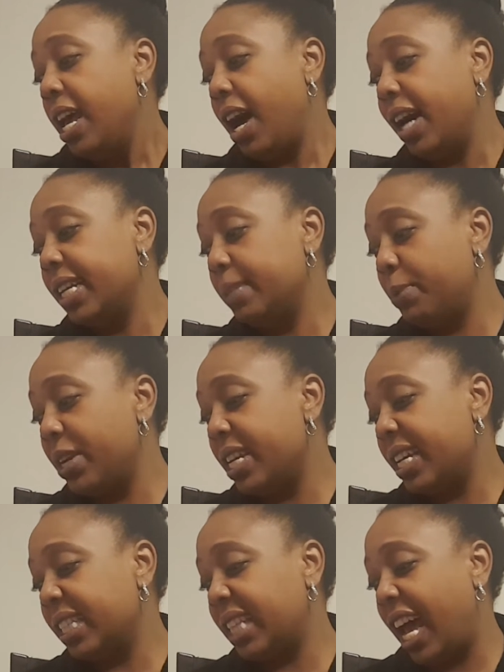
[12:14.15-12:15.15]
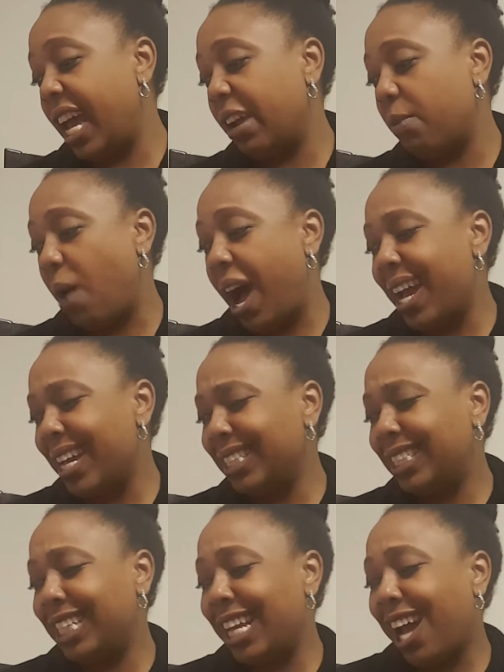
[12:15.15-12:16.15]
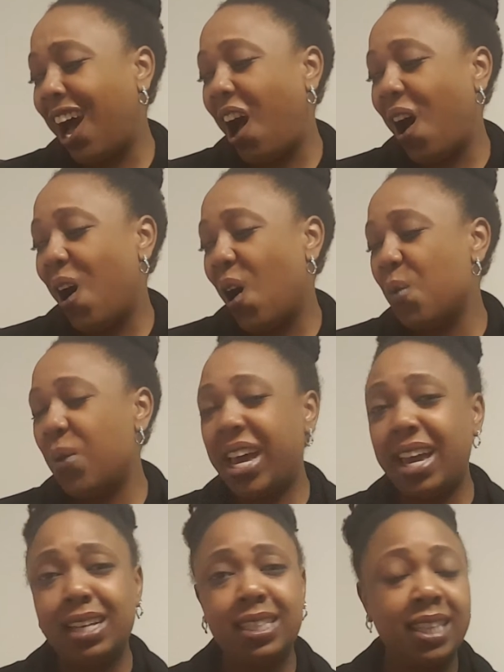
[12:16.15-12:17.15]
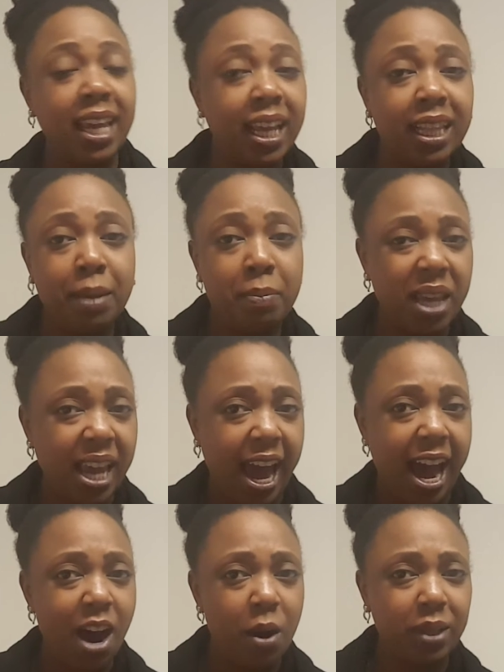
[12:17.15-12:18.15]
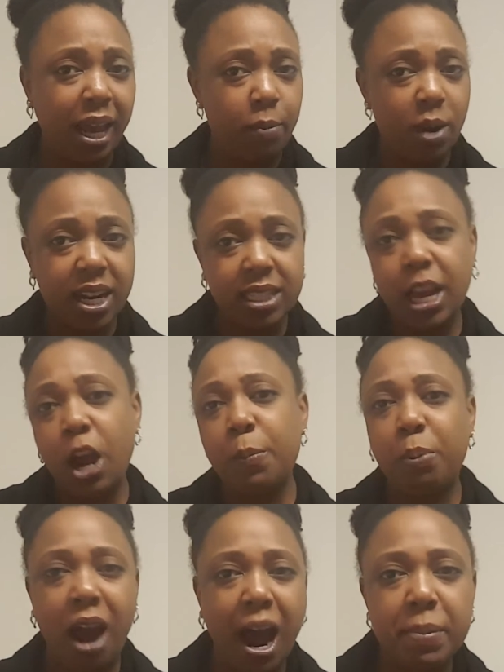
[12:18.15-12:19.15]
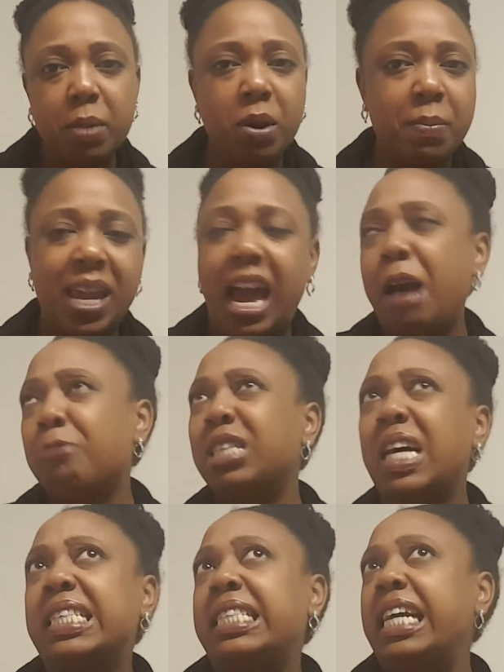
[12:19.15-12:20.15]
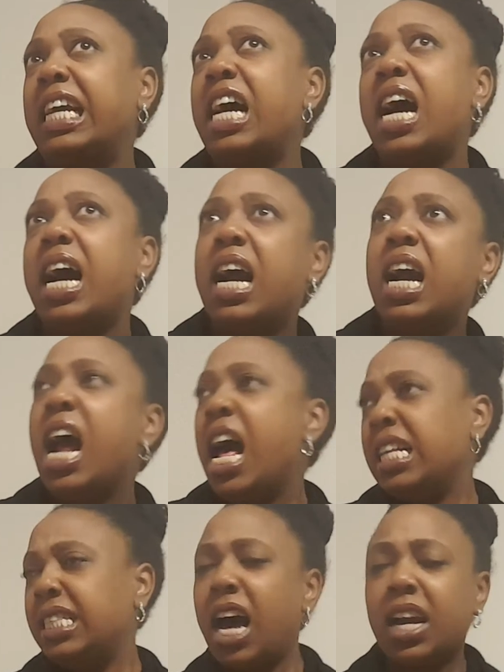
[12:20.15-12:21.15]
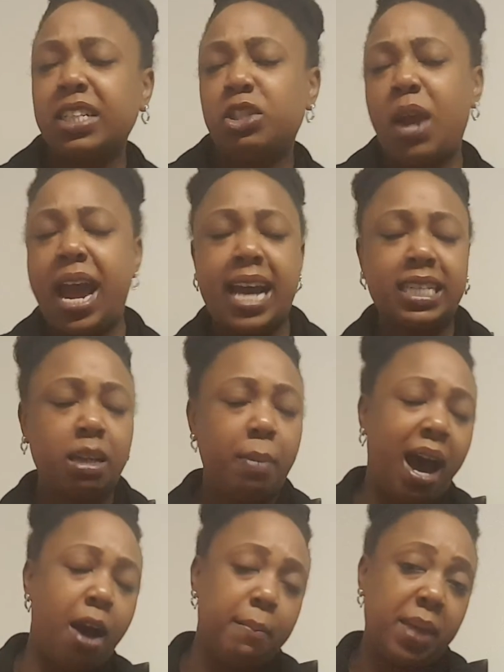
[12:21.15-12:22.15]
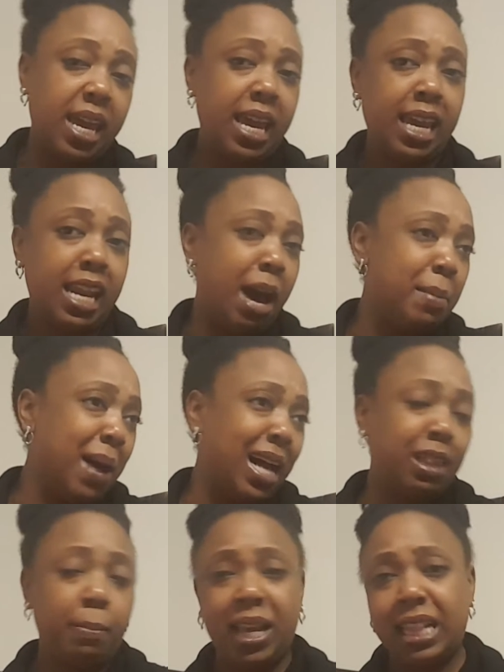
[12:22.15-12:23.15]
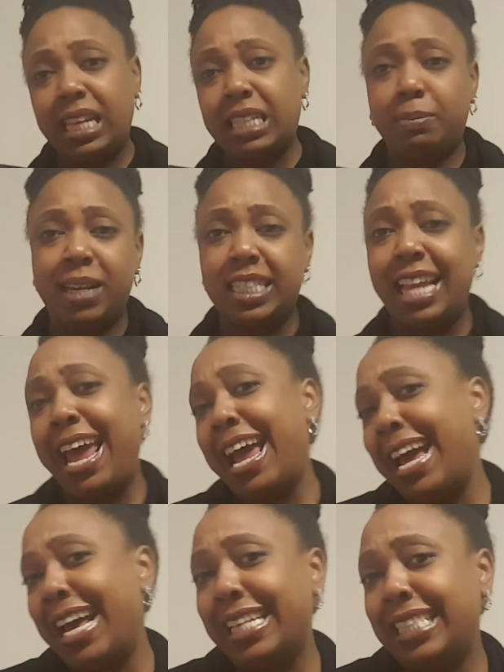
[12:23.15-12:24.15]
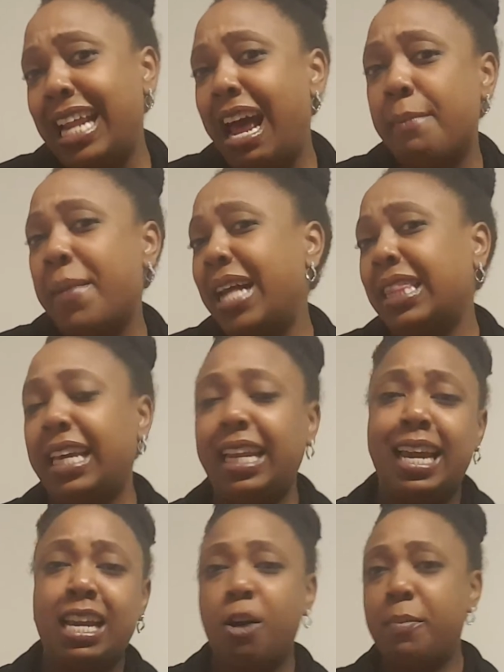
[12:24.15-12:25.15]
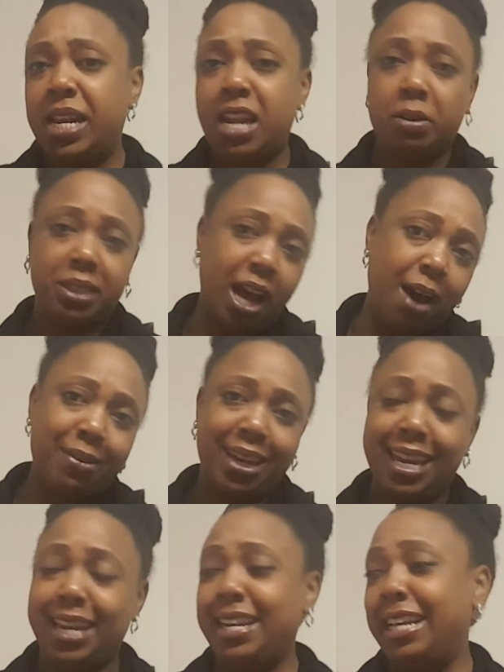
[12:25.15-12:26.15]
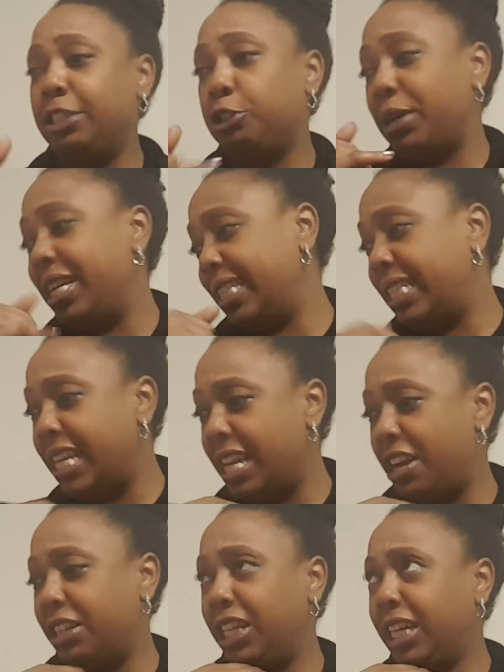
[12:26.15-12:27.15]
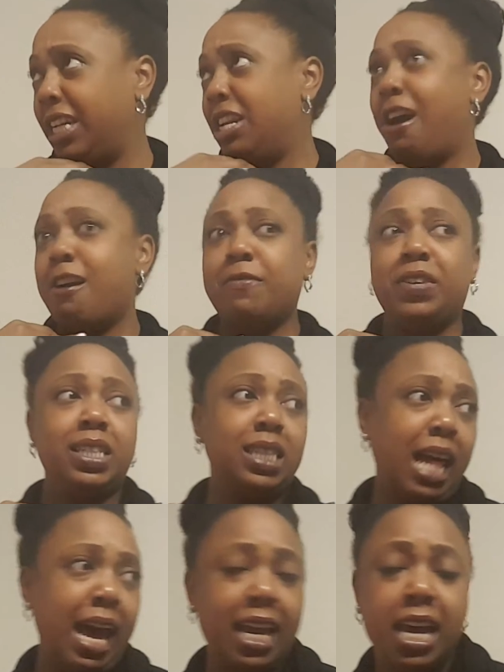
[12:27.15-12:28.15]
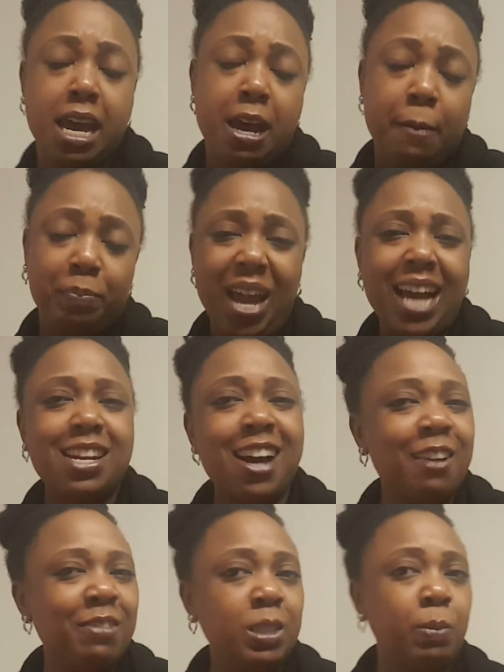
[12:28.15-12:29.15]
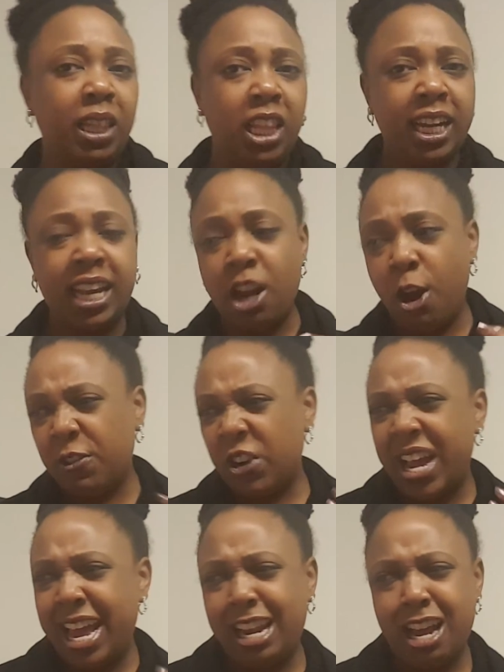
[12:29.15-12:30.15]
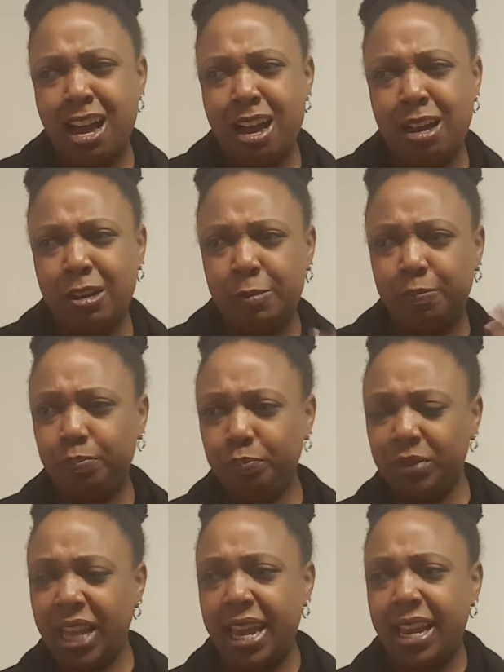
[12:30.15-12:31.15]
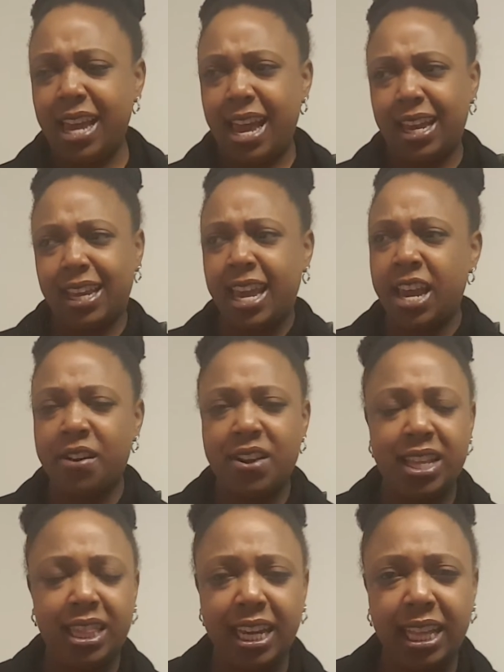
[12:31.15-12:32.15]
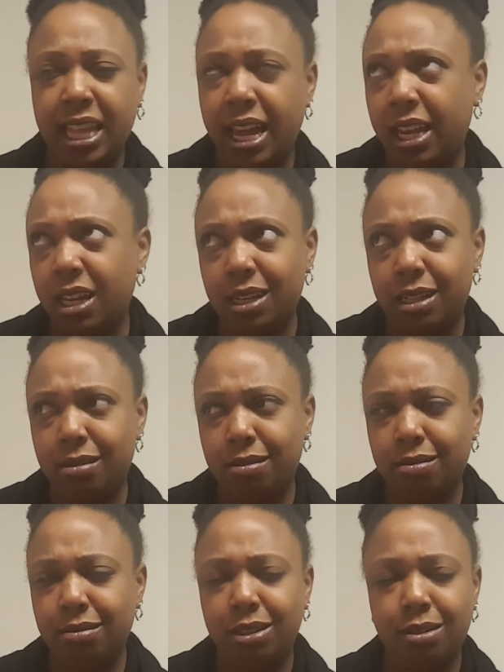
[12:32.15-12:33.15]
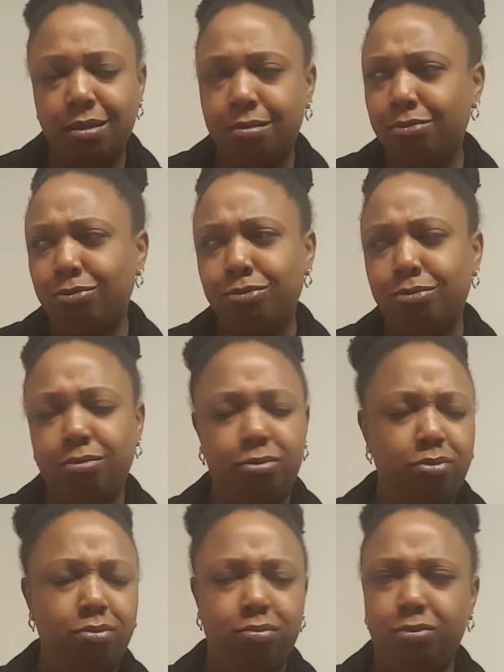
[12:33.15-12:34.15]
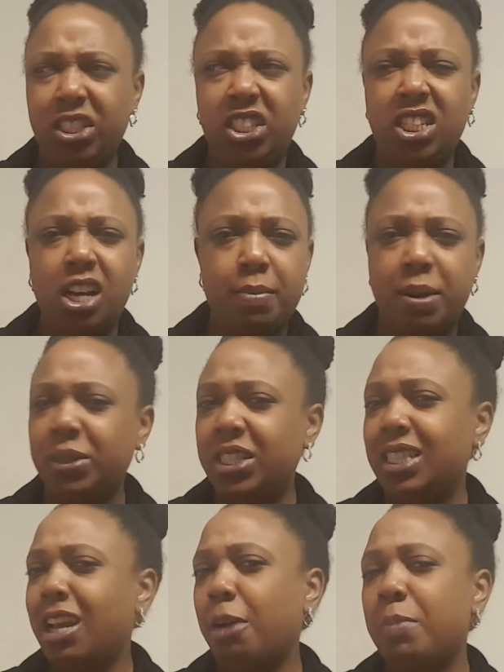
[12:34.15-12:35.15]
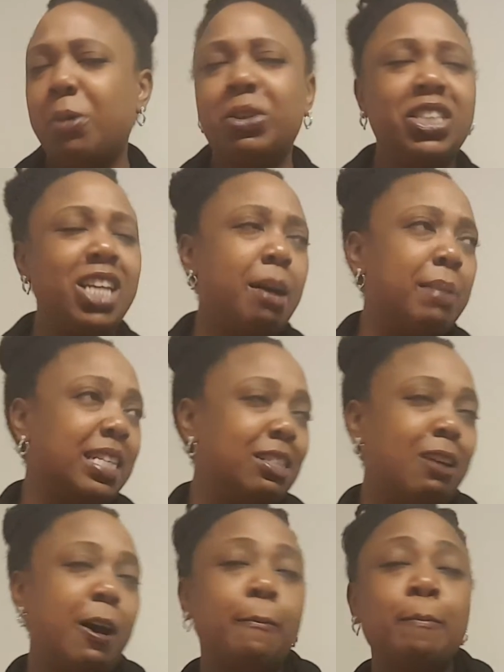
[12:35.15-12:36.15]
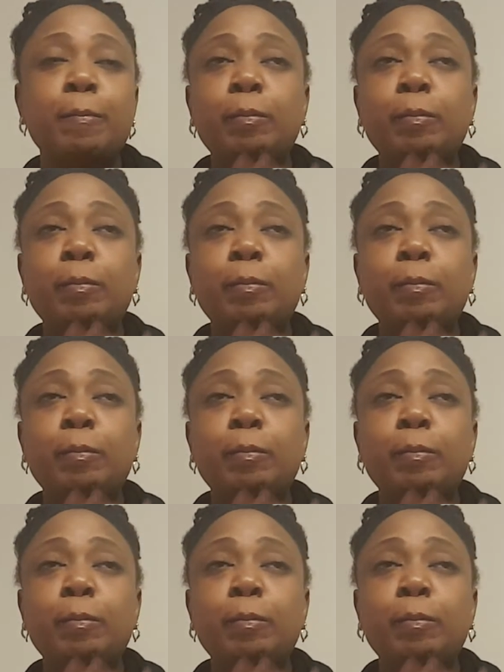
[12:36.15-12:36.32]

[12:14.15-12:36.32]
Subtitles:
Brittany is like, why is she always singling me out? Like, what is her problem with me? I'm so sick of her talking trash about me, and I'm about to beat this bitch ass, and it ain't gonna be no talking, and Drita sitting there looking nervous, like, not nervous, but looking over at Karen, looking like, you know, what's she talking about? You know?